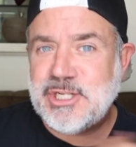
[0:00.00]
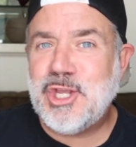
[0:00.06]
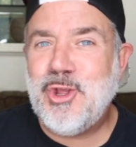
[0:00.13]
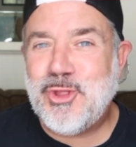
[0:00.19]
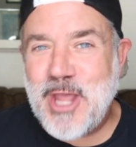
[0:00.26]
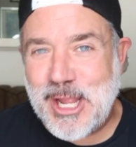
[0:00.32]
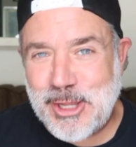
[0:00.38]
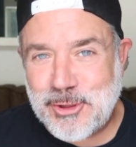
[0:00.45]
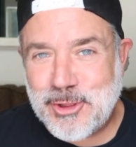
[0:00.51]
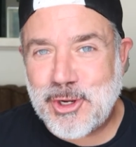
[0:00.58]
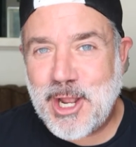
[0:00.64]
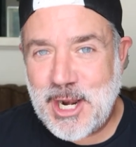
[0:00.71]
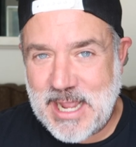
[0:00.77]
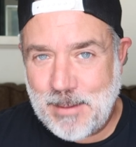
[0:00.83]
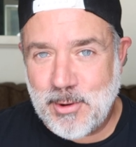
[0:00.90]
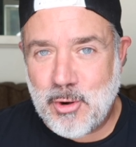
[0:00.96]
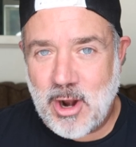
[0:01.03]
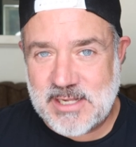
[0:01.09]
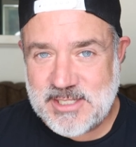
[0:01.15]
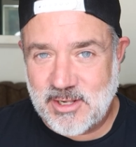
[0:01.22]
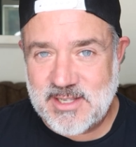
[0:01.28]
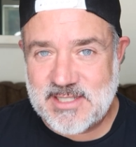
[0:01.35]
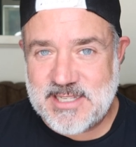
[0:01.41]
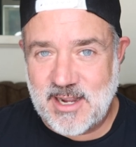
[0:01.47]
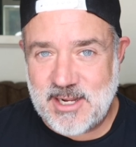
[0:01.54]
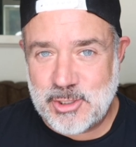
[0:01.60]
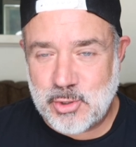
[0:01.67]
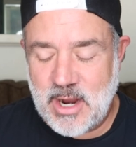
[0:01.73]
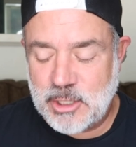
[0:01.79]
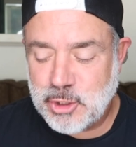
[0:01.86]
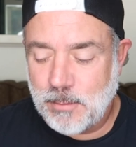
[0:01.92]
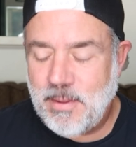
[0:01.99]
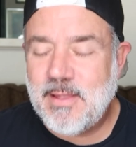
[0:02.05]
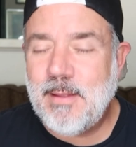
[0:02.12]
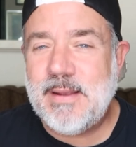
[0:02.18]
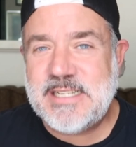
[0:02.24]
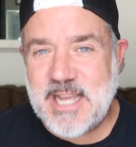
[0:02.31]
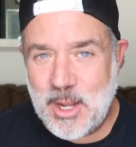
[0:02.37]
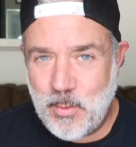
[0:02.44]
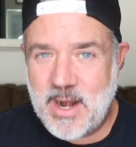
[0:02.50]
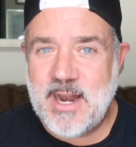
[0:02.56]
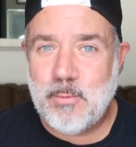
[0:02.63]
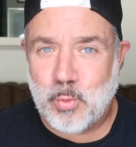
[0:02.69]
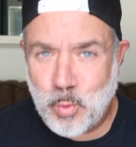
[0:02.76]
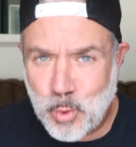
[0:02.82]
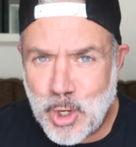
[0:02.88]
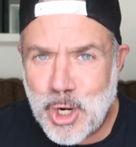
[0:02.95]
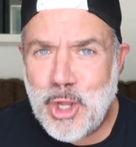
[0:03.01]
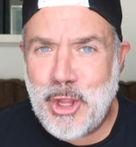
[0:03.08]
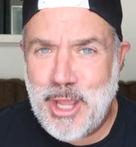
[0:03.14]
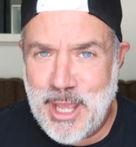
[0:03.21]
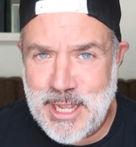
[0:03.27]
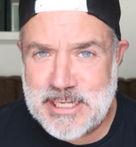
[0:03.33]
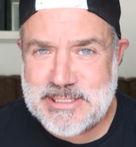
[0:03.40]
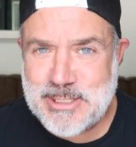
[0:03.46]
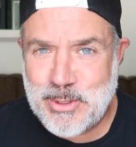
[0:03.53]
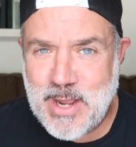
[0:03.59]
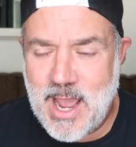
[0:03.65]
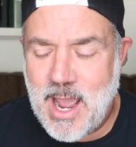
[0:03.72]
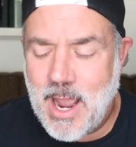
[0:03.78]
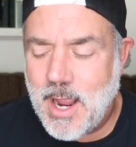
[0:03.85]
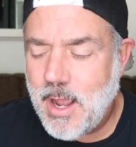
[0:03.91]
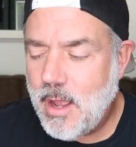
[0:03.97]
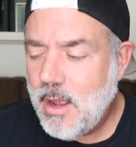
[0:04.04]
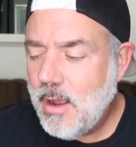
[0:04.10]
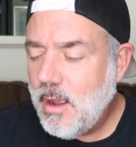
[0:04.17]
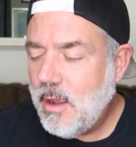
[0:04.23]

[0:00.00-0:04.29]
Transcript: So you think that they're going to come across all this sunken treasure, but let me tell you what it really is, okay?